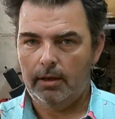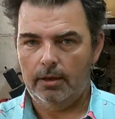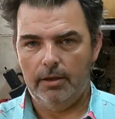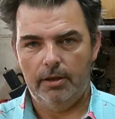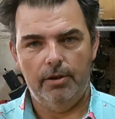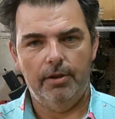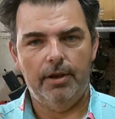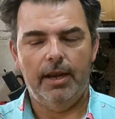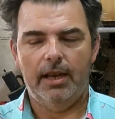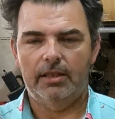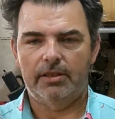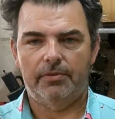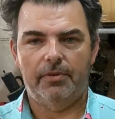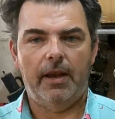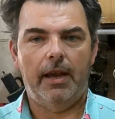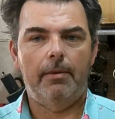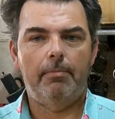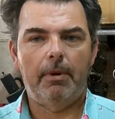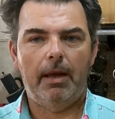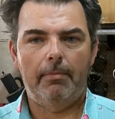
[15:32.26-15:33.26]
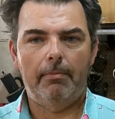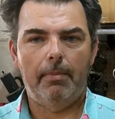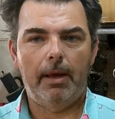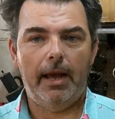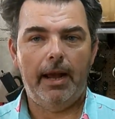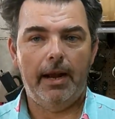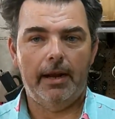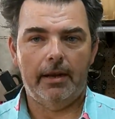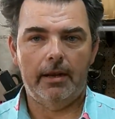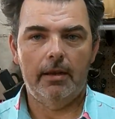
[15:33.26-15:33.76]
You guys have had my
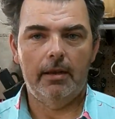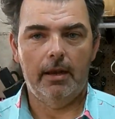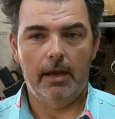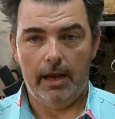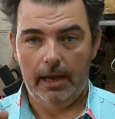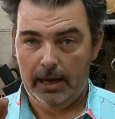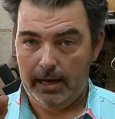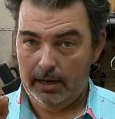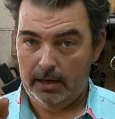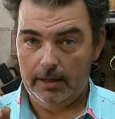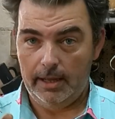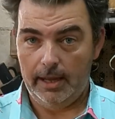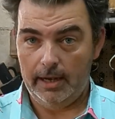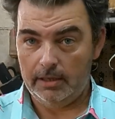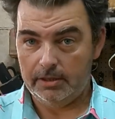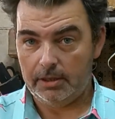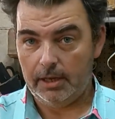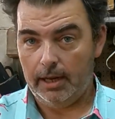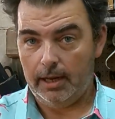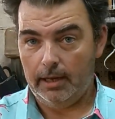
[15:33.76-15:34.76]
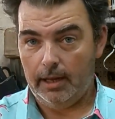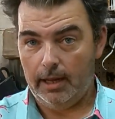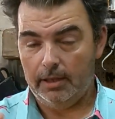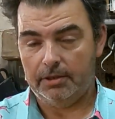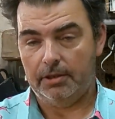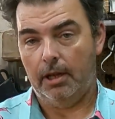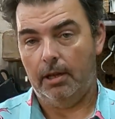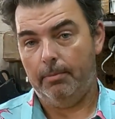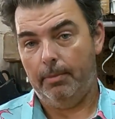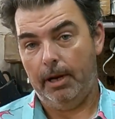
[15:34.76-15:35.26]
back, and that is not
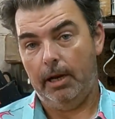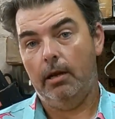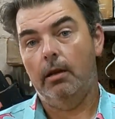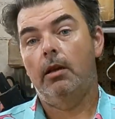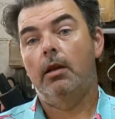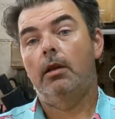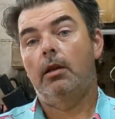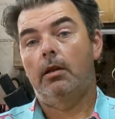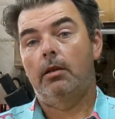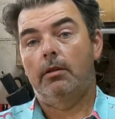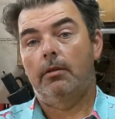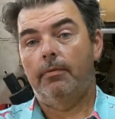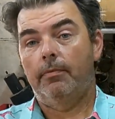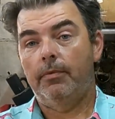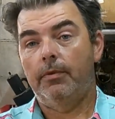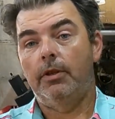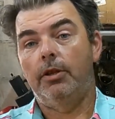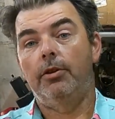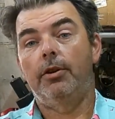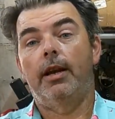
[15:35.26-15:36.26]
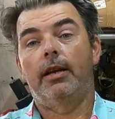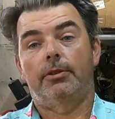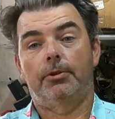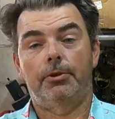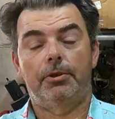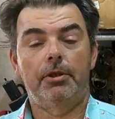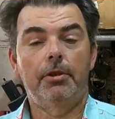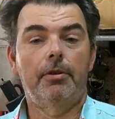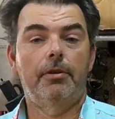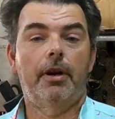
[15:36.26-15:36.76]
lost on me. You guys are
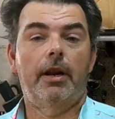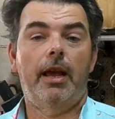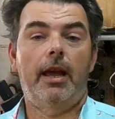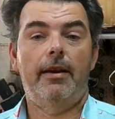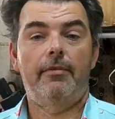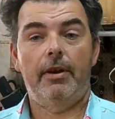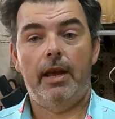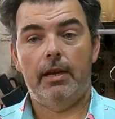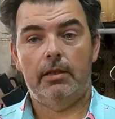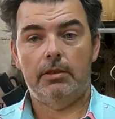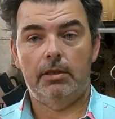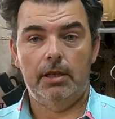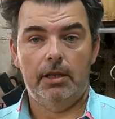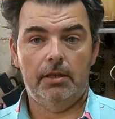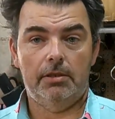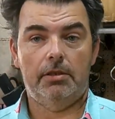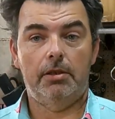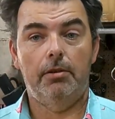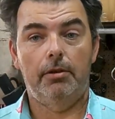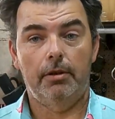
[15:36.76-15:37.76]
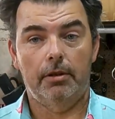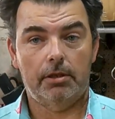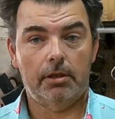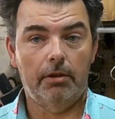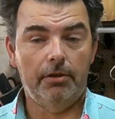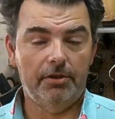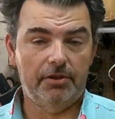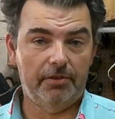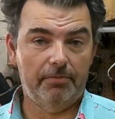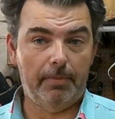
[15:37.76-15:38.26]
still going to have access to
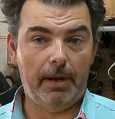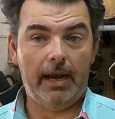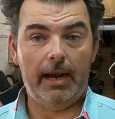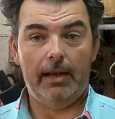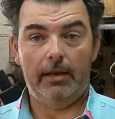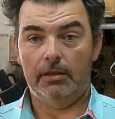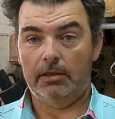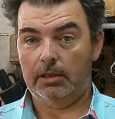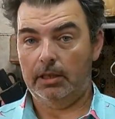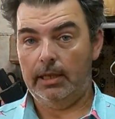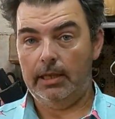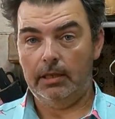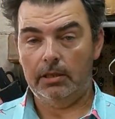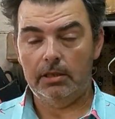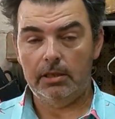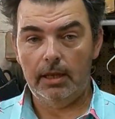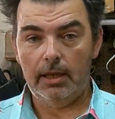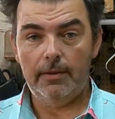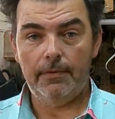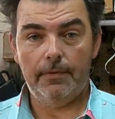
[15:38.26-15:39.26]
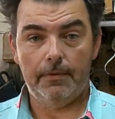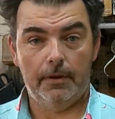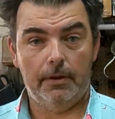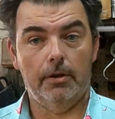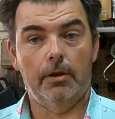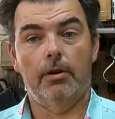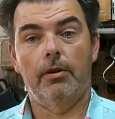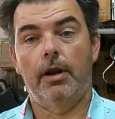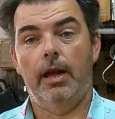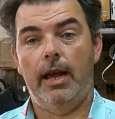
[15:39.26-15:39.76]
exclusive behind-the-scenes stuff.
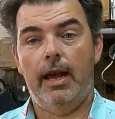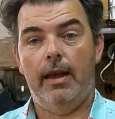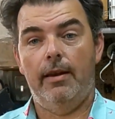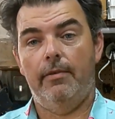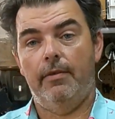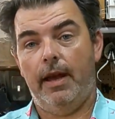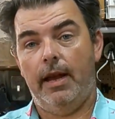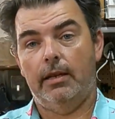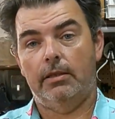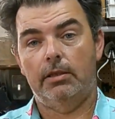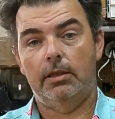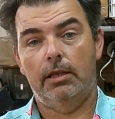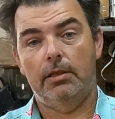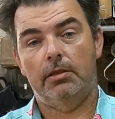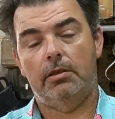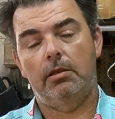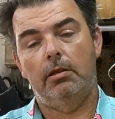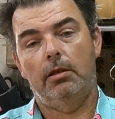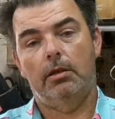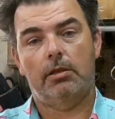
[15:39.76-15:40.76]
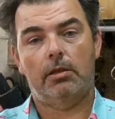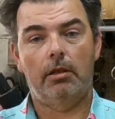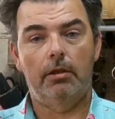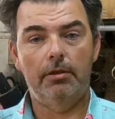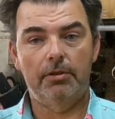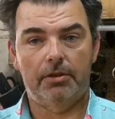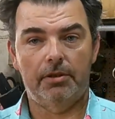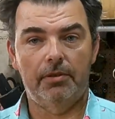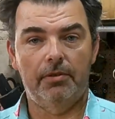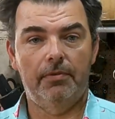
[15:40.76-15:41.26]
You're going to have access to
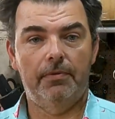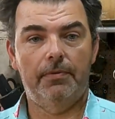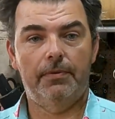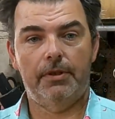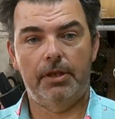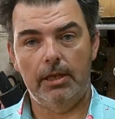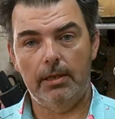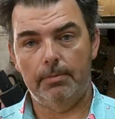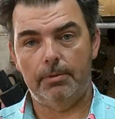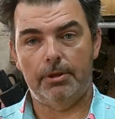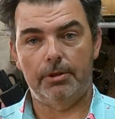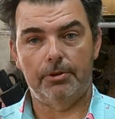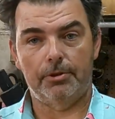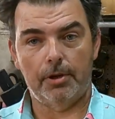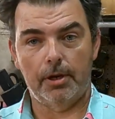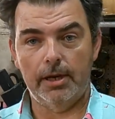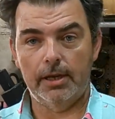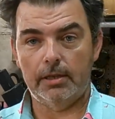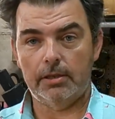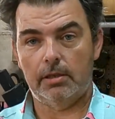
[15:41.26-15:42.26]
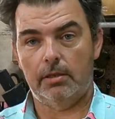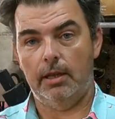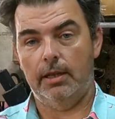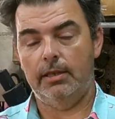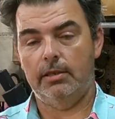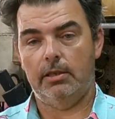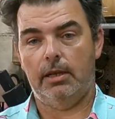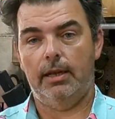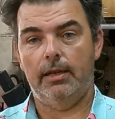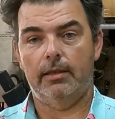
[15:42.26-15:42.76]
exclusive tips and tricks,
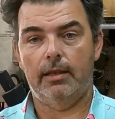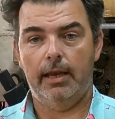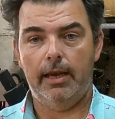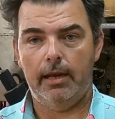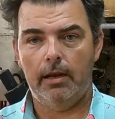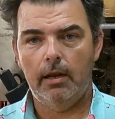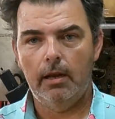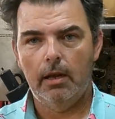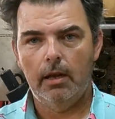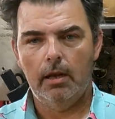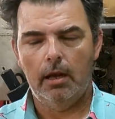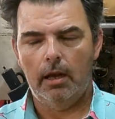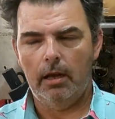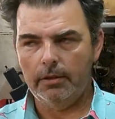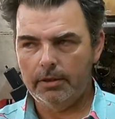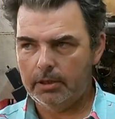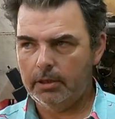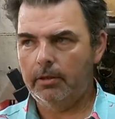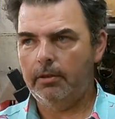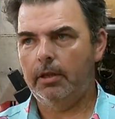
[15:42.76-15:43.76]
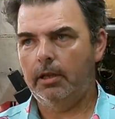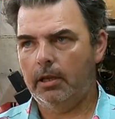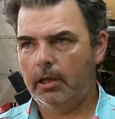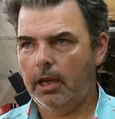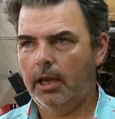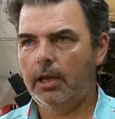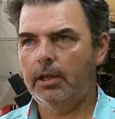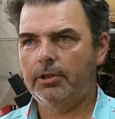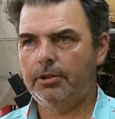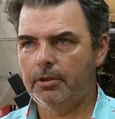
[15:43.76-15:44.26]
things like that. Also, the
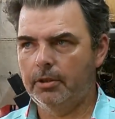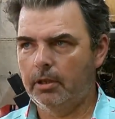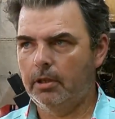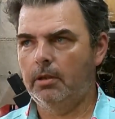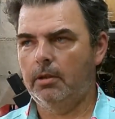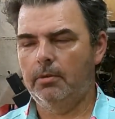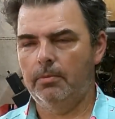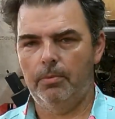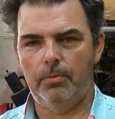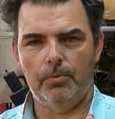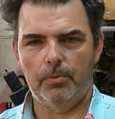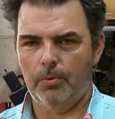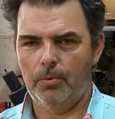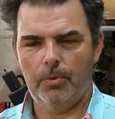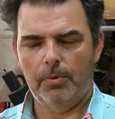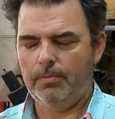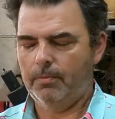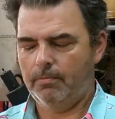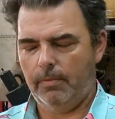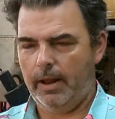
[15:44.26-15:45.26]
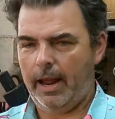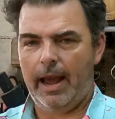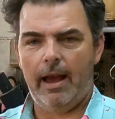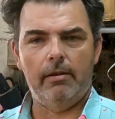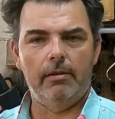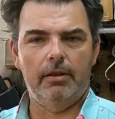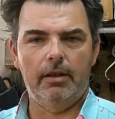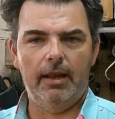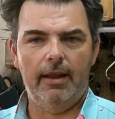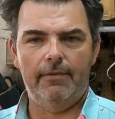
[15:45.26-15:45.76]
occasional
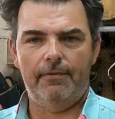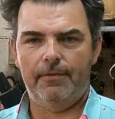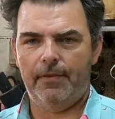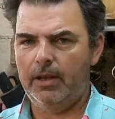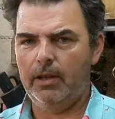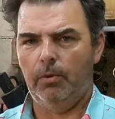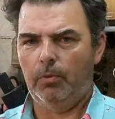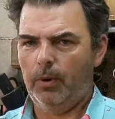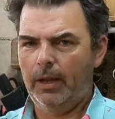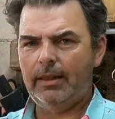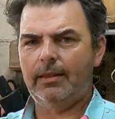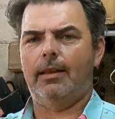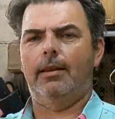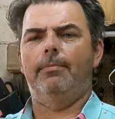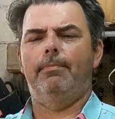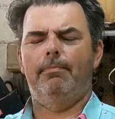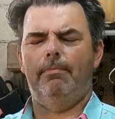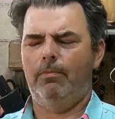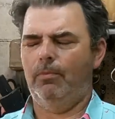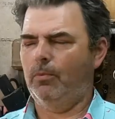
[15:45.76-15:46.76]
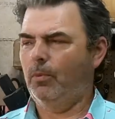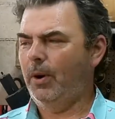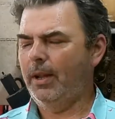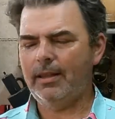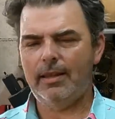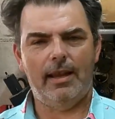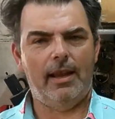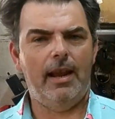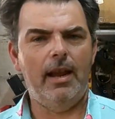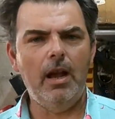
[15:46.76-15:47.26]
out in left field, what
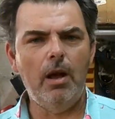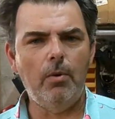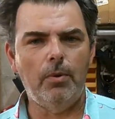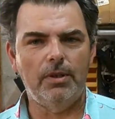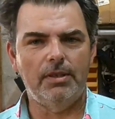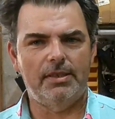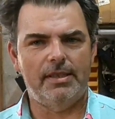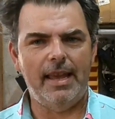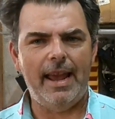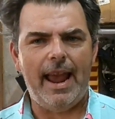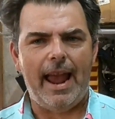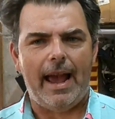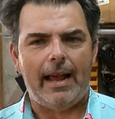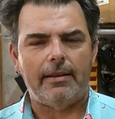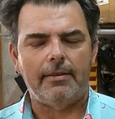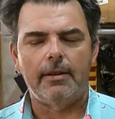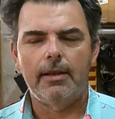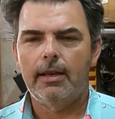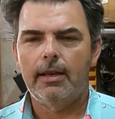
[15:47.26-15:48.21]
the hell was that?